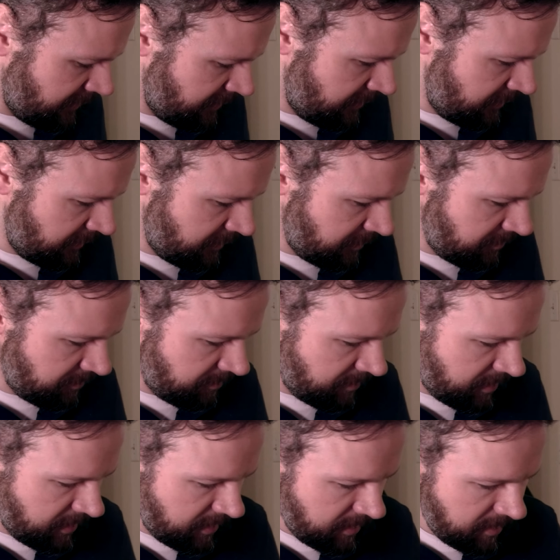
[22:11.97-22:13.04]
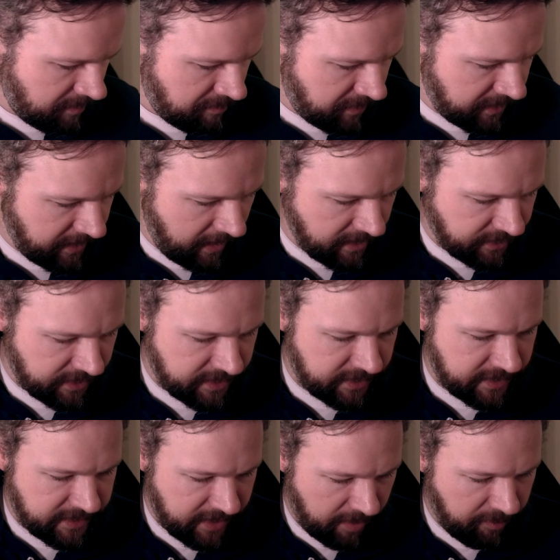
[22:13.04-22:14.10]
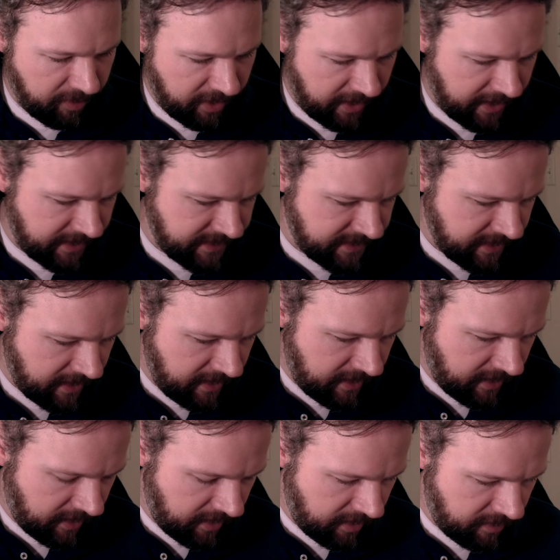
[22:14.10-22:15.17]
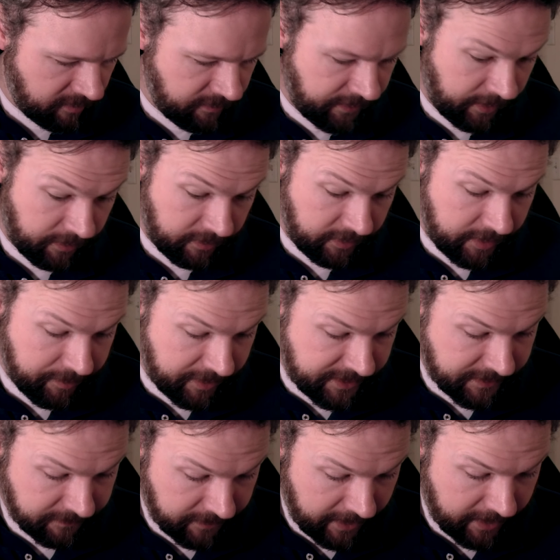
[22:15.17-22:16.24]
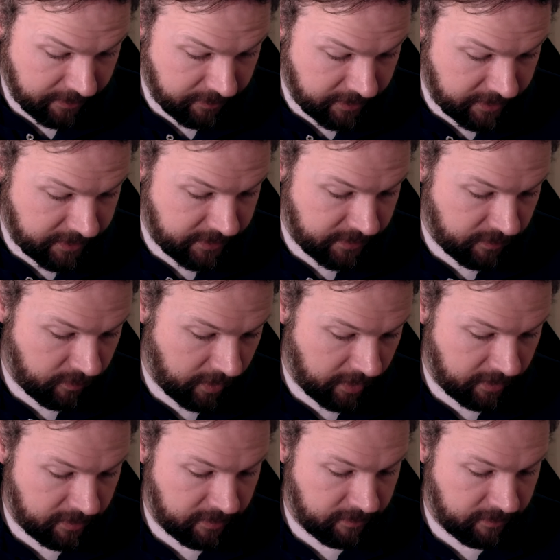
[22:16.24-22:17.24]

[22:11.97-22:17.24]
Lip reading: But yeah, just to summarize, there are limits of language where